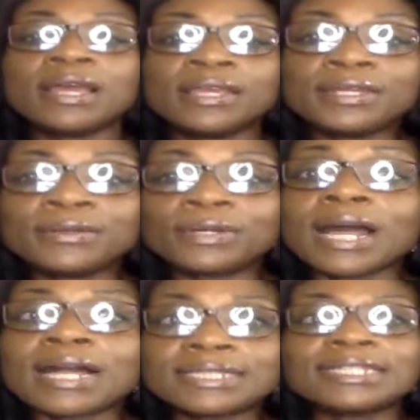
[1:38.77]
You know,
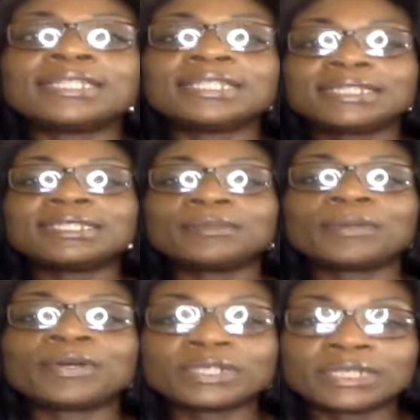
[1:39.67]
God said, this is the
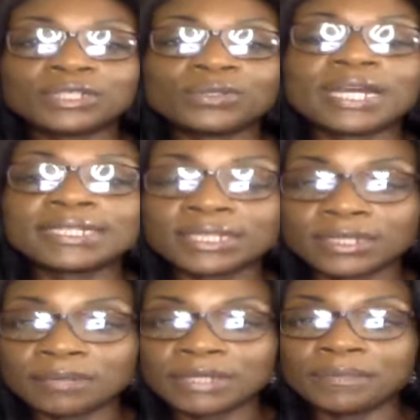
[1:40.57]
person that you guys are
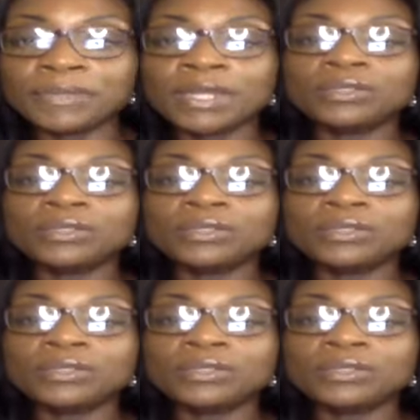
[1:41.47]
going to be